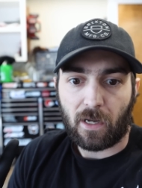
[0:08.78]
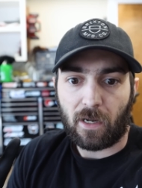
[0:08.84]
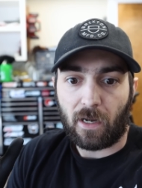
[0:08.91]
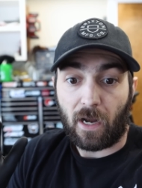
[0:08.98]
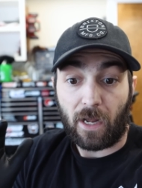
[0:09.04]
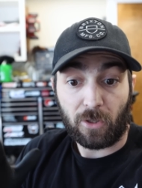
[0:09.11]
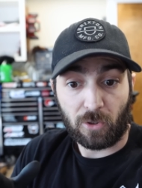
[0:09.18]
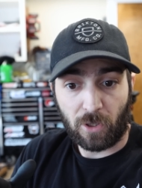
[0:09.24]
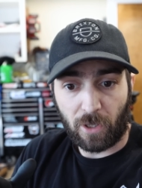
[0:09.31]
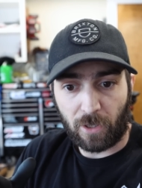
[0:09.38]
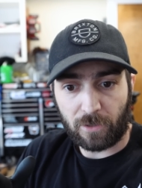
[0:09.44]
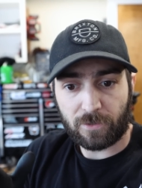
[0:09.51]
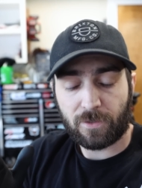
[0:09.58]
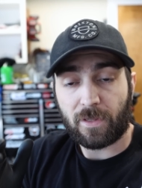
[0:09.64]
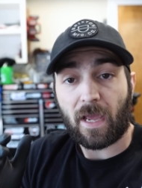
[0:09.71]
uh, I
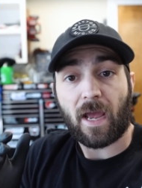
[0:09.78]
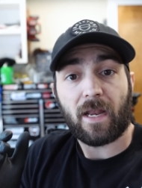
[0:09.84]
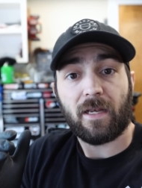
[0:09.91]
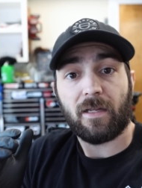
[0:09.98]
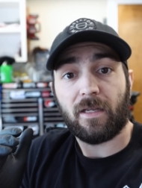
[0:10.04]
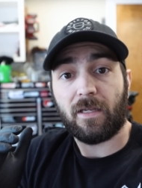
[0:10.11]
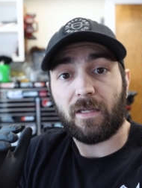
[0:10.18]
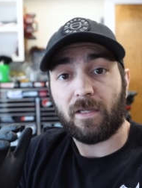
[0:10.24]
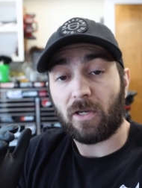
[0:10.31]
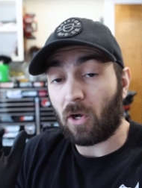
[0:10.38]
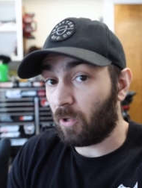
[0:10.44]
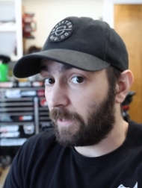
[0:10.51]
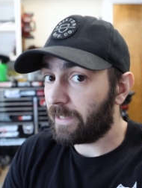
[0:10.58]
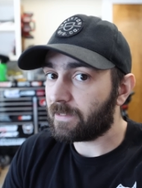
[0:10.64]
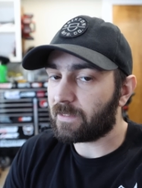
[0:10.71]
learned that in
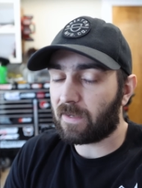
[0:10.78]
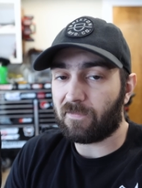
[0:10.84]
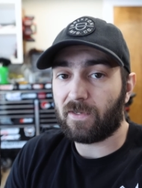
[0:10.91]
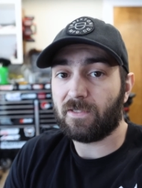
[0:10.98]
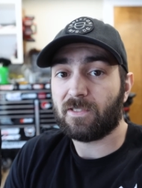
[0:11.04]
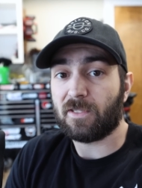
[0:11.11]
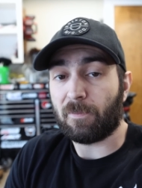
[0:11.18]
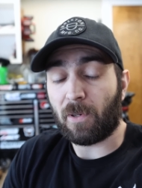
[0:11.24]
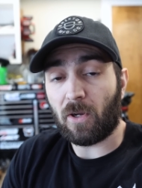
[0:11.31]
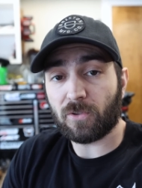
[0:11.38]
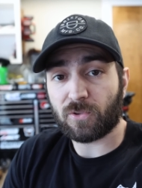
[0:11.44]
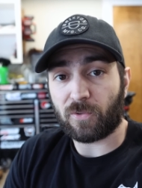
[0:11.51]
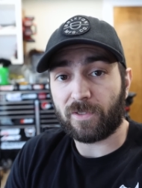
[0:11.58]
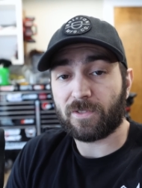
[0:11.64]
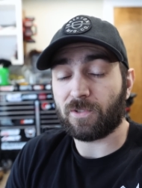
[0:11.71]
R X sevens, the ball
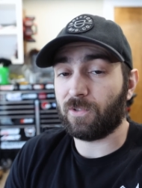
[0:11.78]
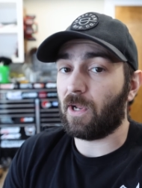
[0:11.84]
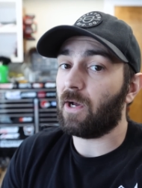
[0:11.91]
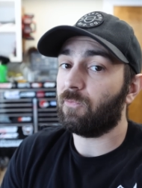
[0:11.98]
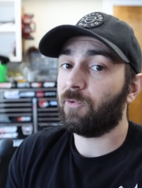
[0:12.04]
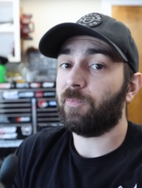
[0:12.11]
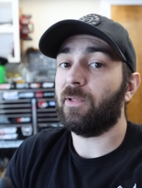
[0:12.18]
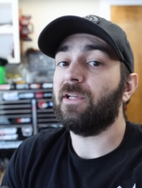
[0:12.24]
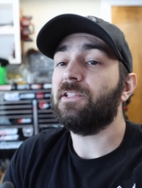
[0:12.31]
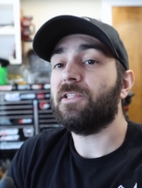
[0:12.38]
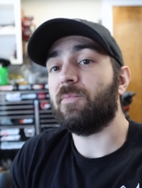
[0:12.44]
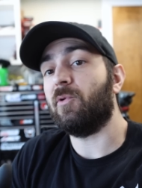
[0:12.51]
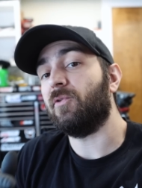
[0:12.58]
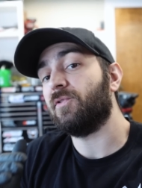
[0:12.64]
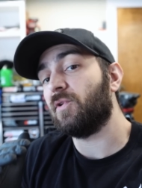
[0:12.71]
joints are
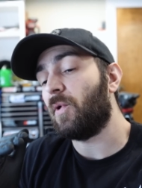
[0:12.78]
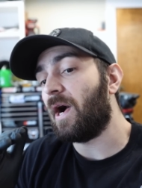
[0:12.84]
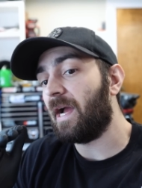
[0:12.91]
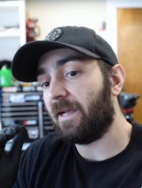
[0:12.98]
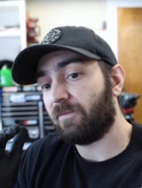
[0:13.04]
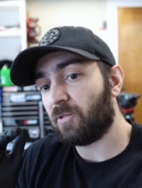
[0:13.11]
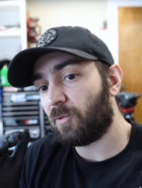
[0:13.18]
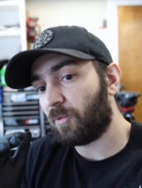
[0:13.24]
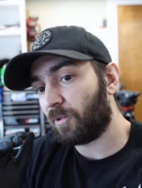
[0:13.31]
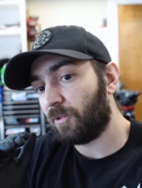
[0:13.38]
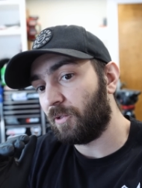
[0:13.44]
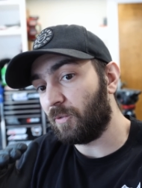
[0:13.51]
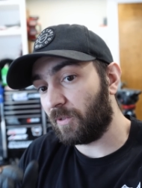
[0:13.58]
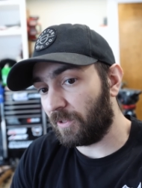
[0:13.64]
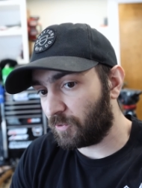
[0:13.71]
non-replaceable, so I have to order
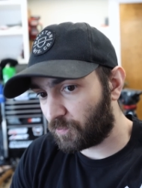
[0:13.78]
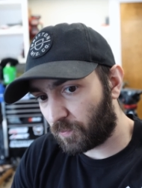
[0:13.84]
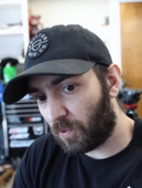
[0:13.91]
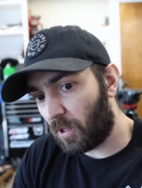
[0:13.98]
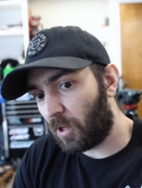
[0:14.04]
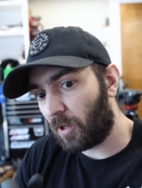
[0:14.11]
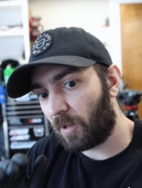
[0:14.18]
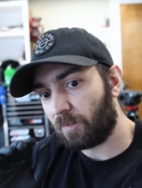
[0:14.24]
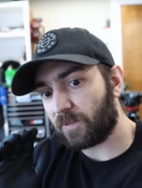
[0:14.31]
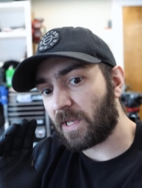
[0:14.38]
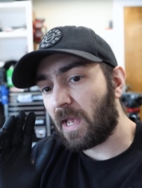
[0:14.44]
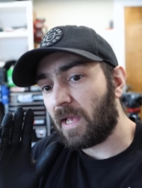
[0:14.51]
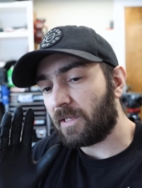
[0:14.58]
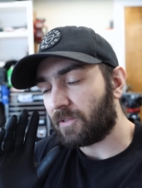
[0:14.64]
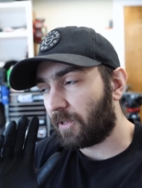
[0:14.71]
new control arms.
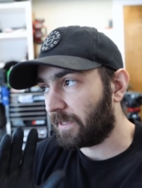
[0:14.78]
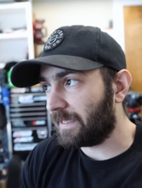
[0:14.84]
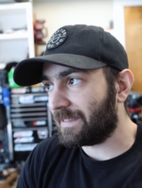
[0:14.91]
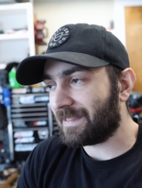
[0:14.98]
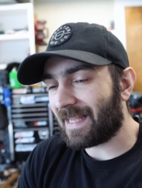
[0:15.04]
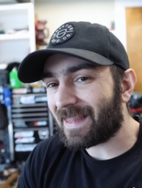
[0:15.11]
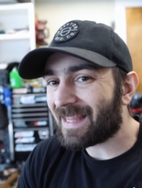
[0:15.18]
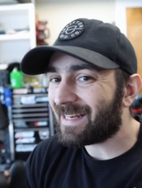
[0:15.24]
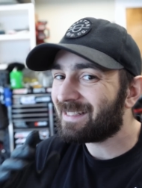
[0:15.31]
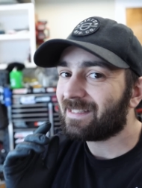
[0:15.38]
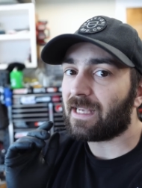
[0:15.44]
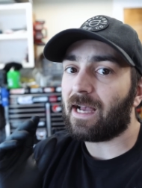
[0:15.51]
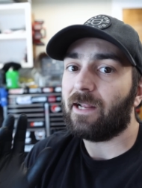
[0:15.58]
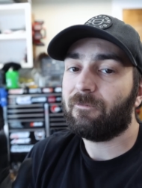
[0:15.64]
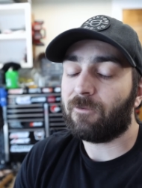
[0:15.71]
So I'm gonna set that
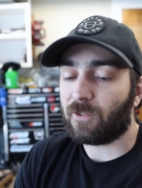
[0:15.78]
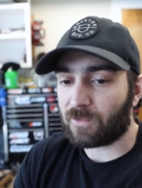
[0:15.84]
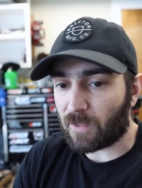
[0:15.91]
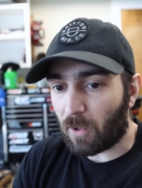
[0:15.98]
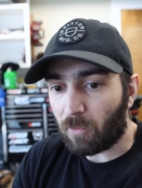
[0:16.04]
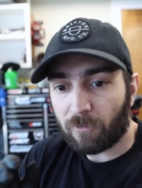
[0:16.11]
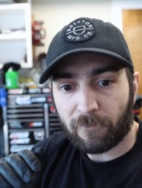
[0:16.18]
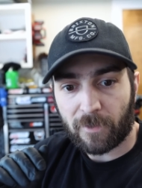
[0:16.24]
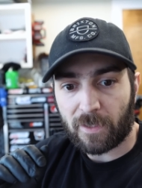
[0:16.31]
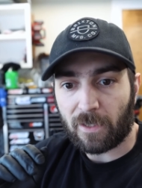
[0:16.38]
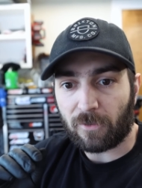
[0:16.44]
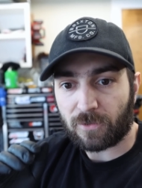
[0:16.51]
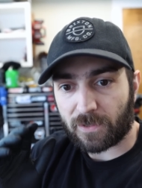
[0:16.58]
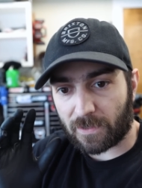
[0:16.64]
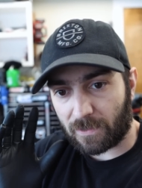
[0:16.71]
aside for its own
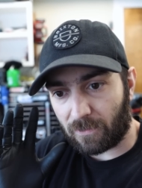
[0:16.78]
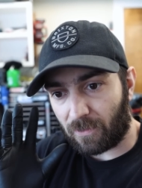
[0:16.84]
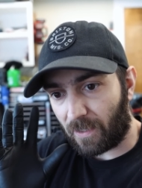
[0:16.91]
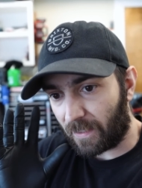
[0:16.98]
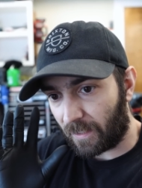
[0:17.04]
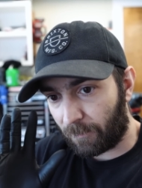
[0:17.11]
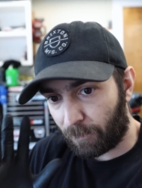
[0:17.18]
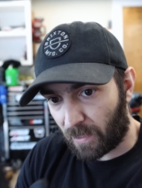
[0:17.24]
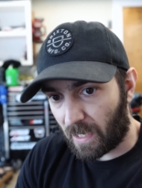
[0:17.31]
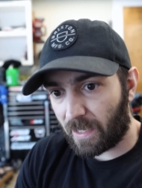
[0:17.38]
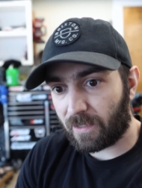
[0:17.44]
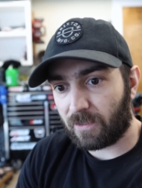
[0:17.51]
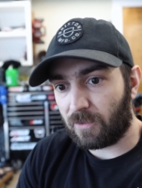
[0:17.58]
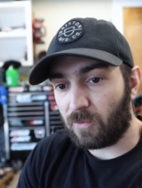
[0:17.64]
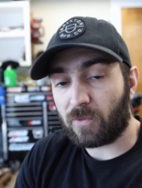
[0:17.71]
video still. I'm gonna
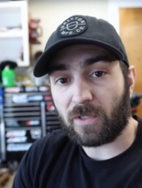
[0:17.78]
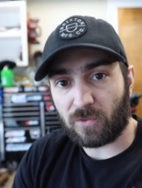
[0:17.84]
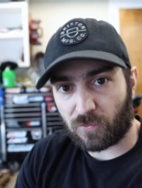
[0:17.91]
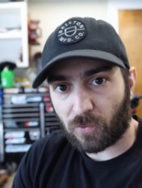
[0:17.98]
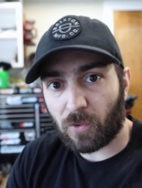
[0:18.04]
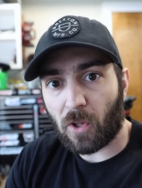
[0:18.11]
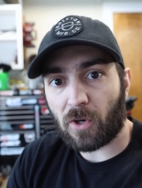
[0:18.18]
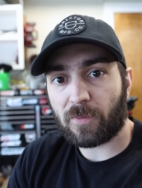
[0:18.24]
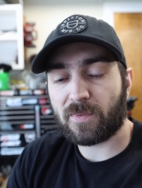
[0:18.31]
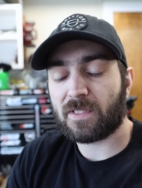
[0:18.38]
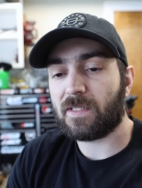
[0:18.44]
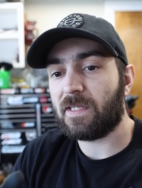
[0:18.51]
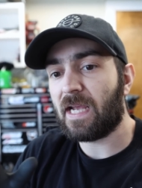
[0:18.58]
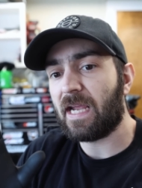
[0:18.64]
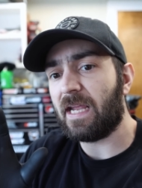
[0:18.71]
buy the new control arms
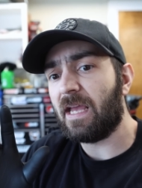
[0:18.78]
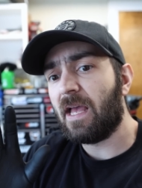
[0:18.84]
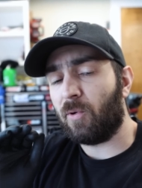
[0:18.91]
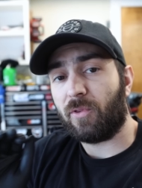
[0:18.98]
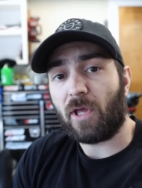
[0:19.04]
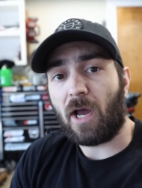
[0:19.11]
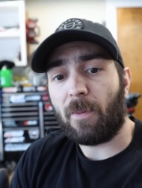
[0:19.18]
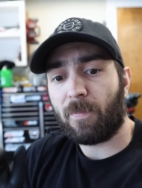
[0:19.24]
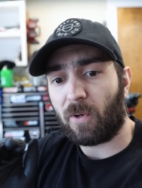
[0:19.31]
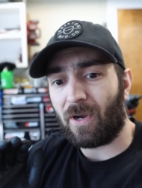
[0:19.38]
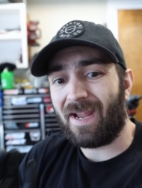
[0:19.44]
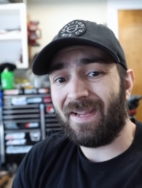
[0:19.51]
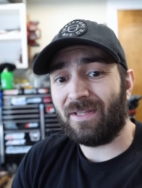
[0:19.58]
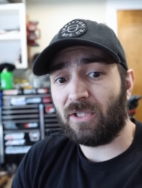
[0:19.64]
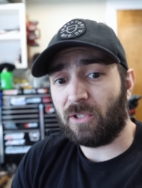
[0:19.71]
today, both upper
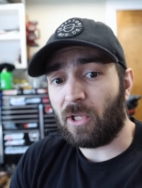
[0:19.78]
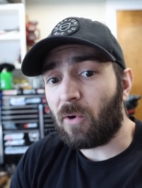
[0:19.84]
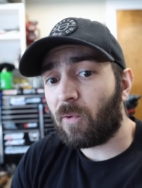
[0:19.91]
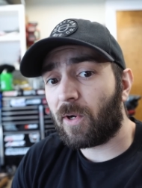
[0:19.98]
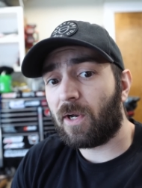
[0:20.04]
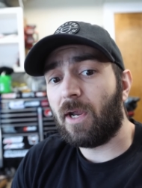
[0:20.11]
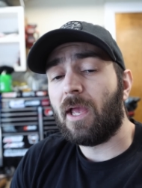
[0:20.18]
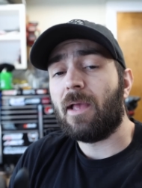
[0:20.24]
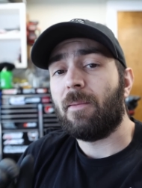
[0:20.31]
and lower,